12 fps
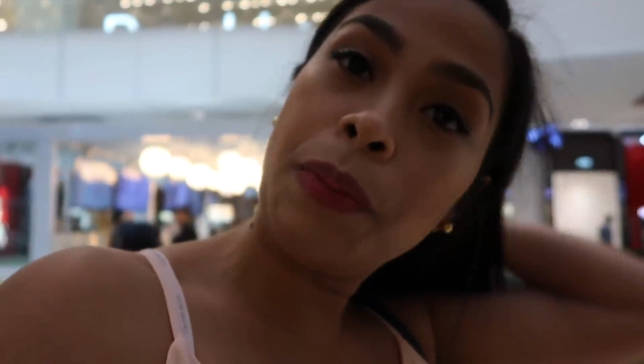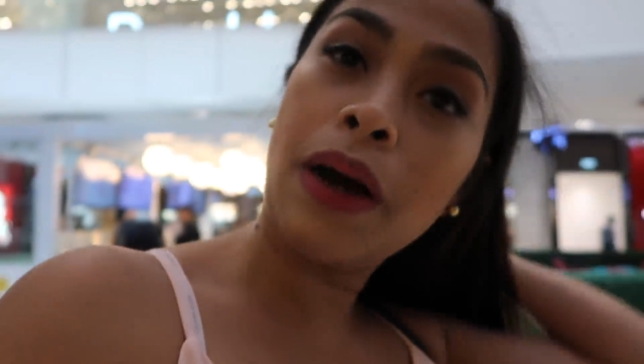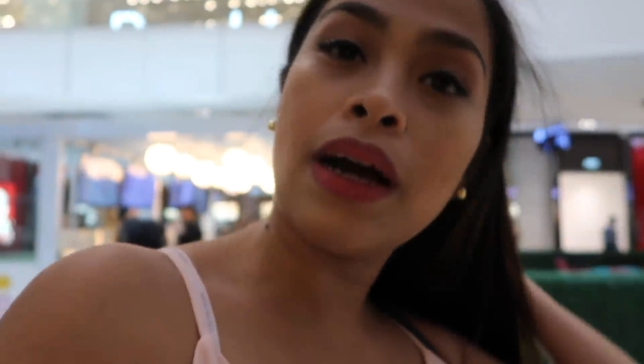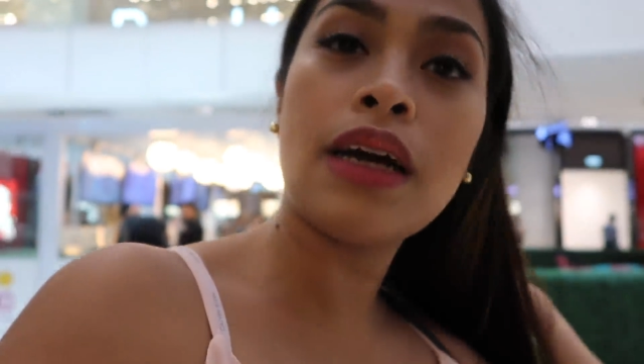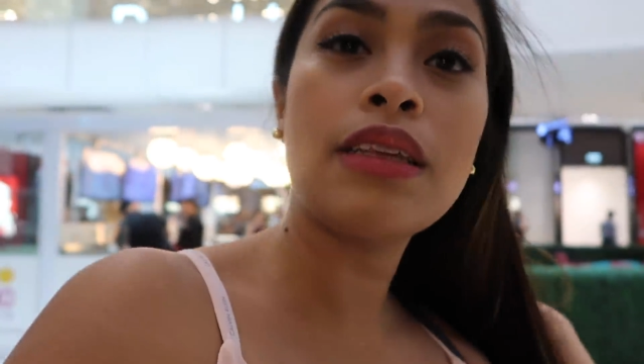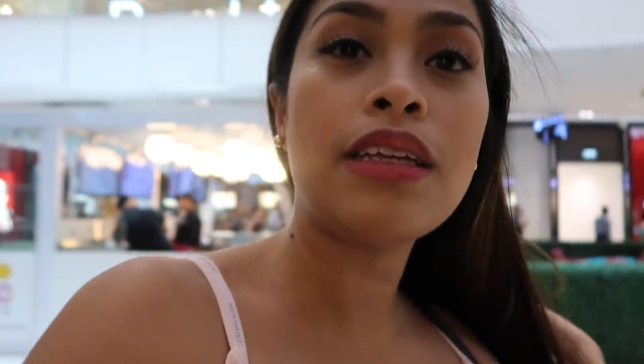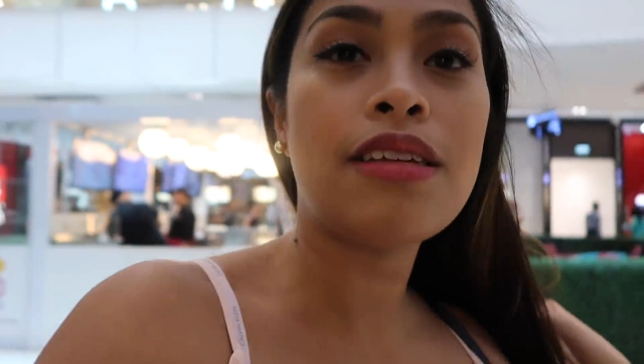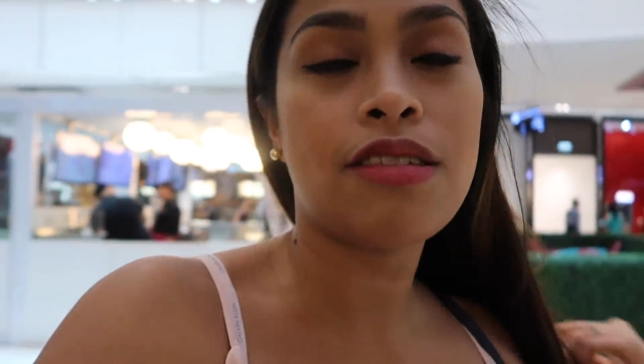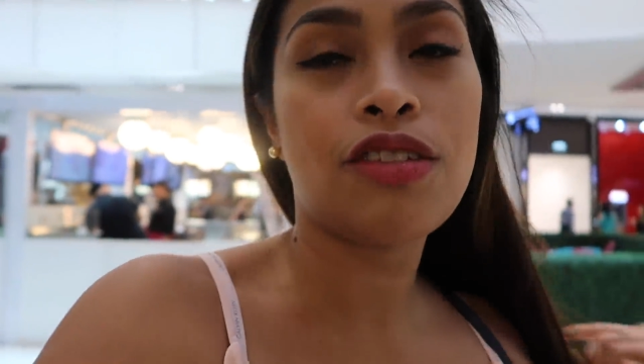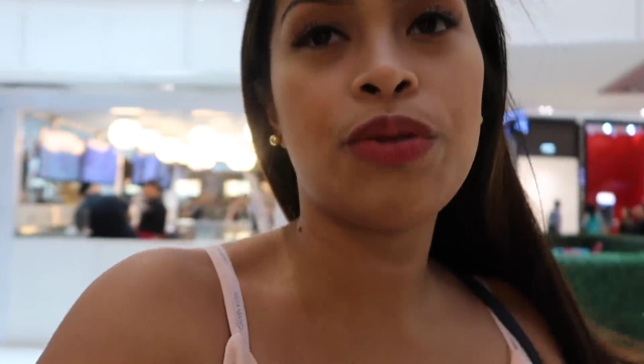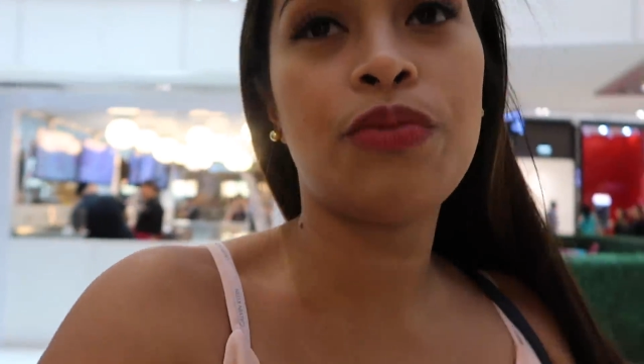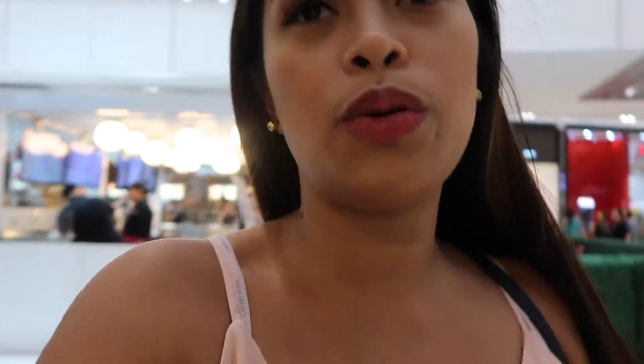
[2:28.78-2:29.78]

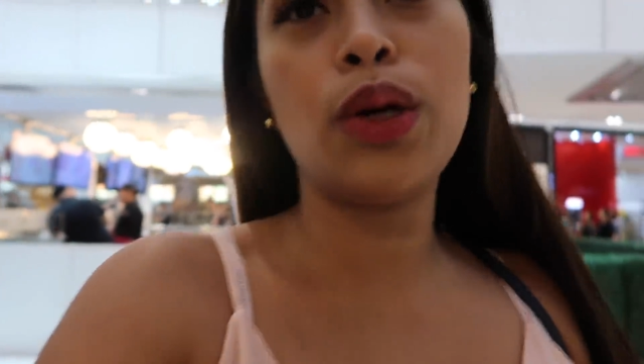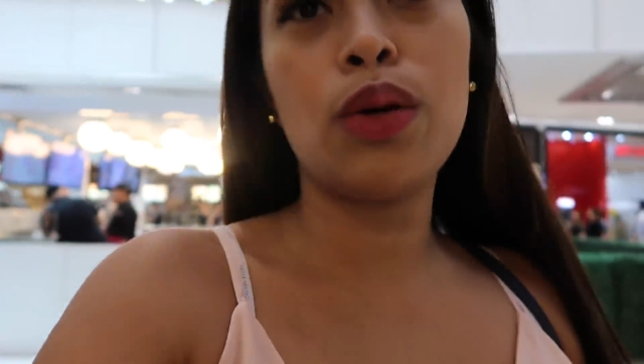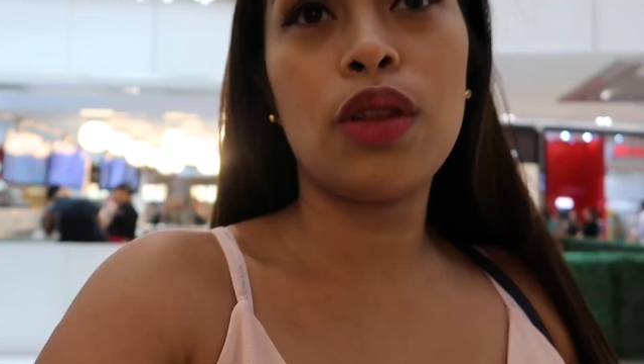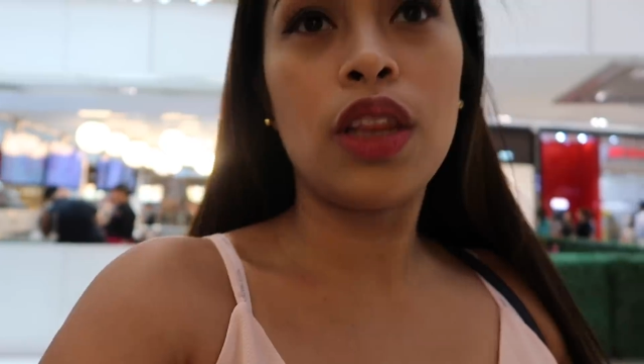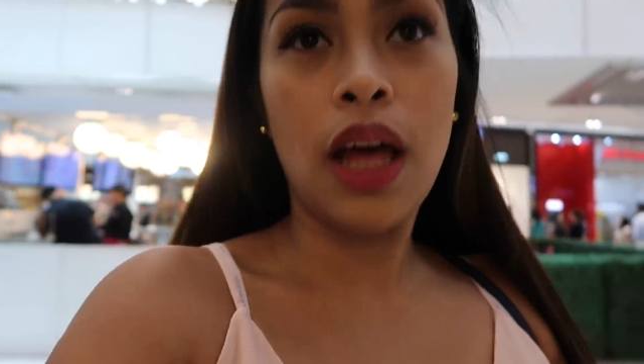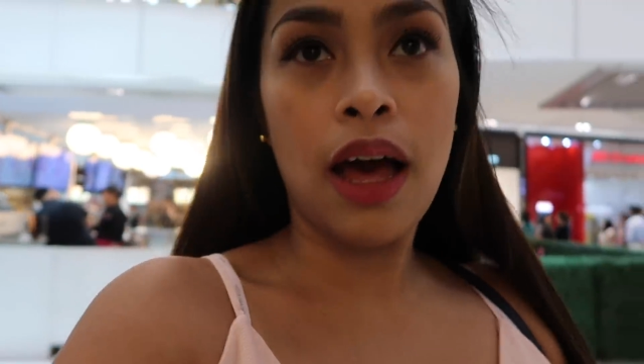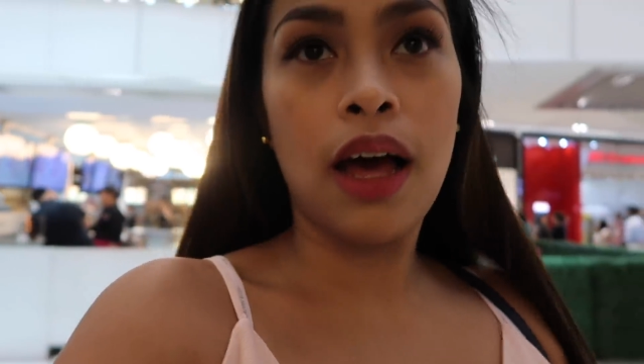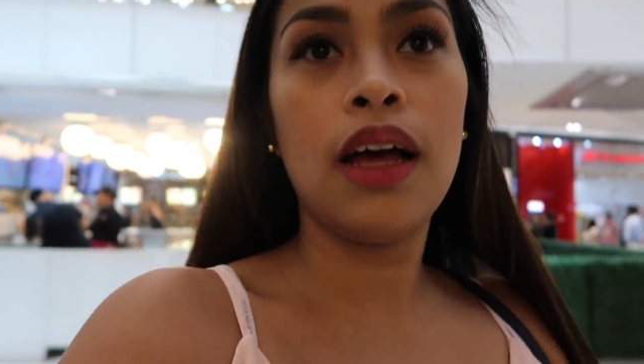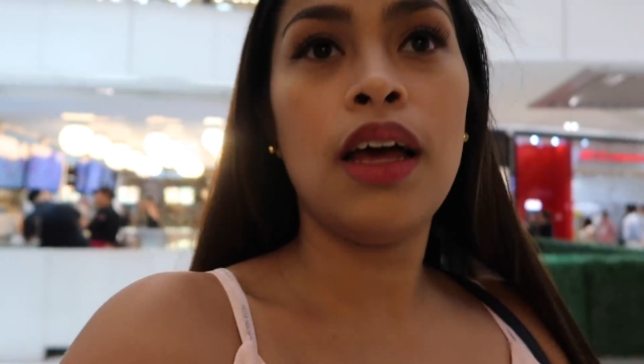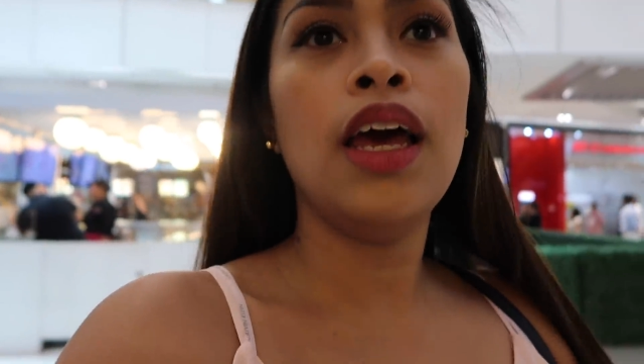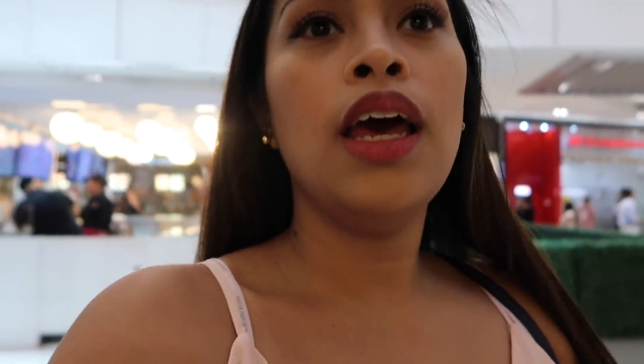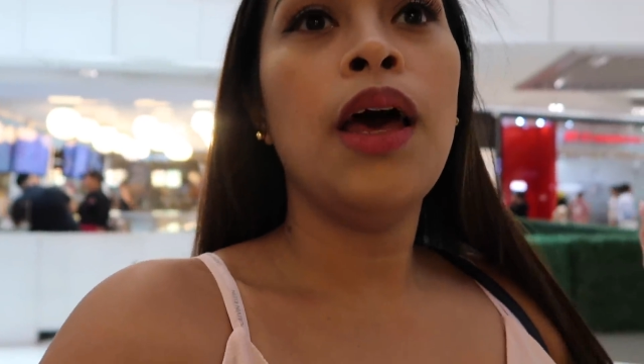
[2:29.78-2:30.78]
pag-distribute ng
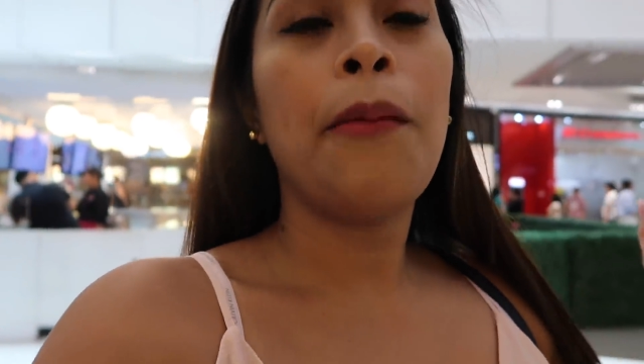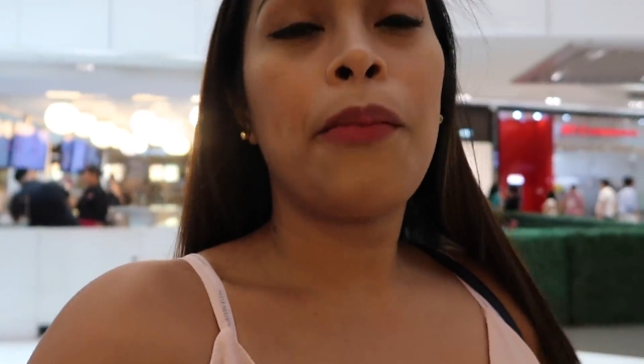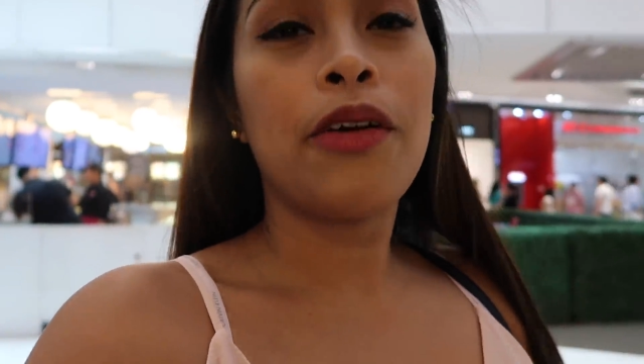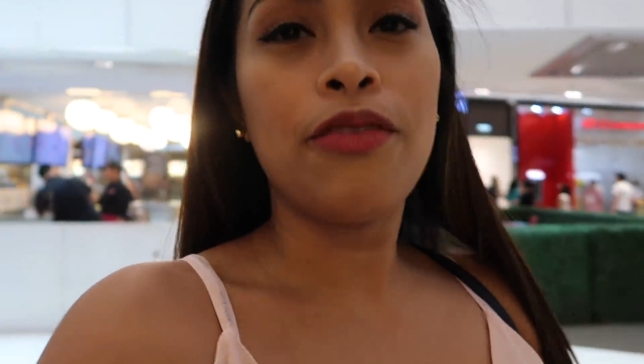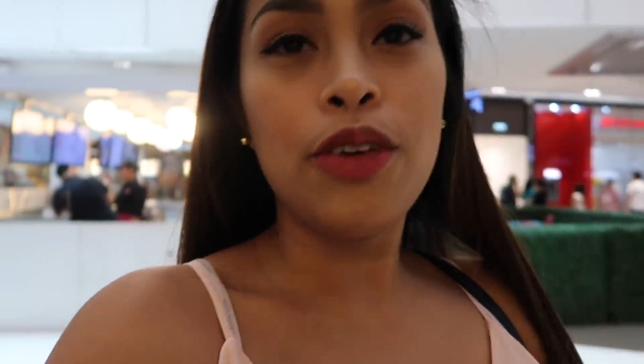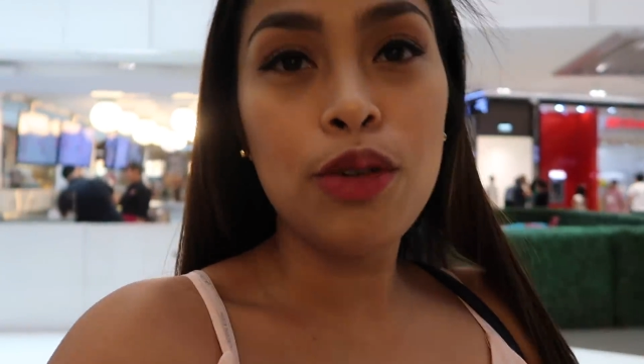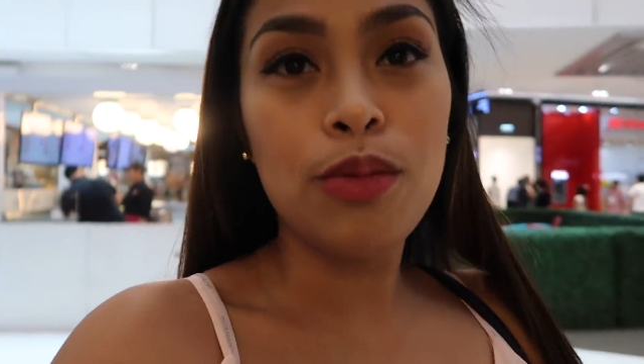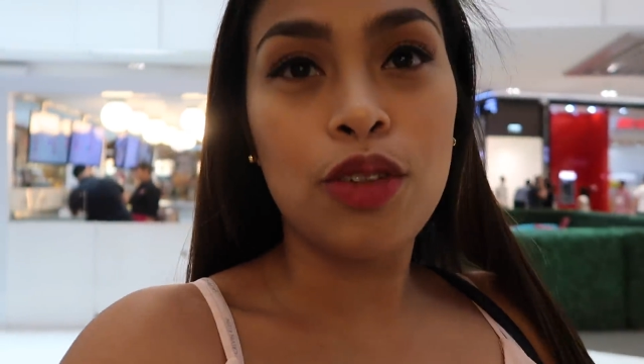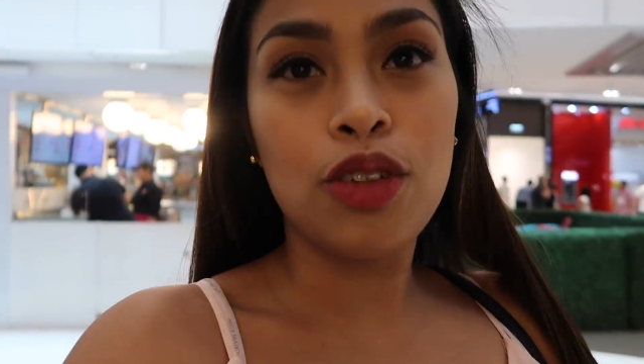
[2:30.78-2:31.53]
perfume.